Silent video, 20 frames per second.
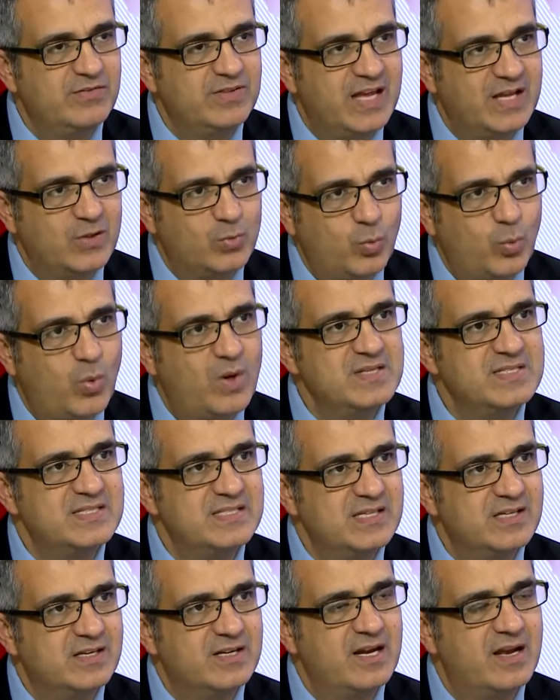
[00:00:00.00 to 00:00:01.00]
that
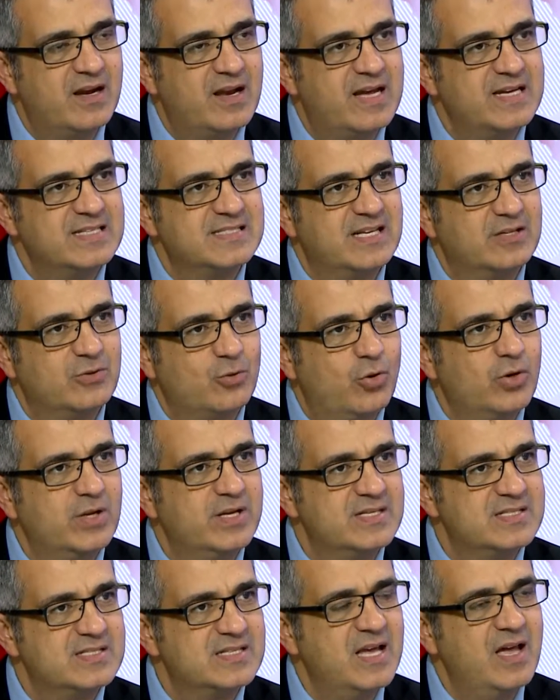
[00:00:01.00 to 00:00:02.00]
once he realized that all
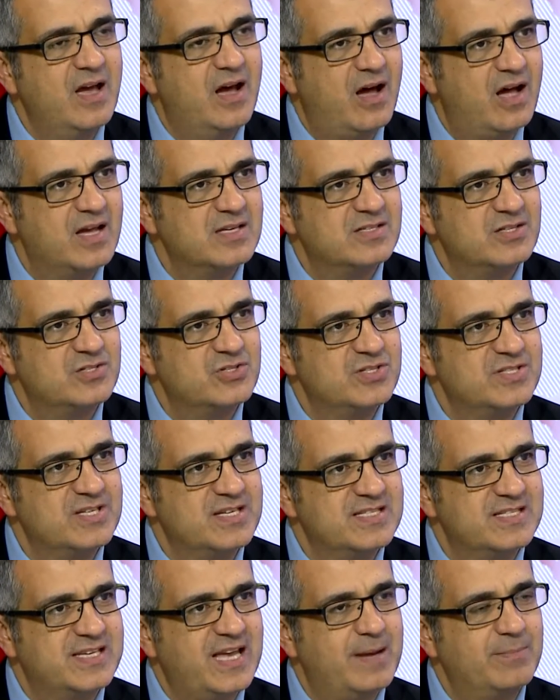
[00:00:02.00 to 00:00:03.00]
his hostages
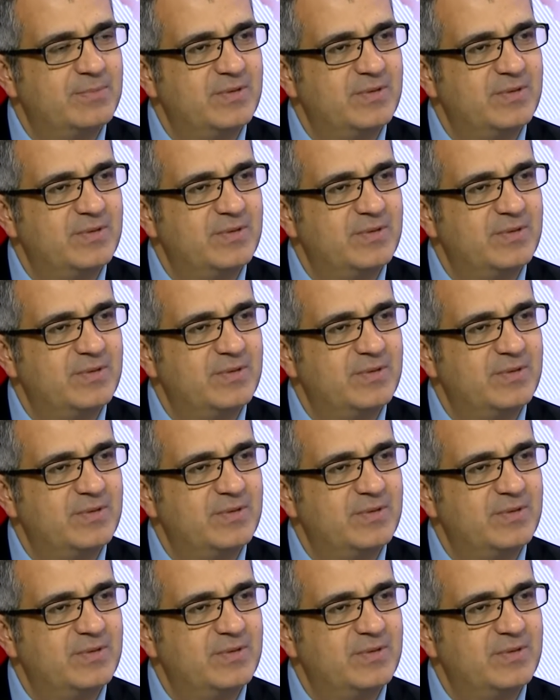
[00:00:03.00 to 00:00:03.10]
escaped,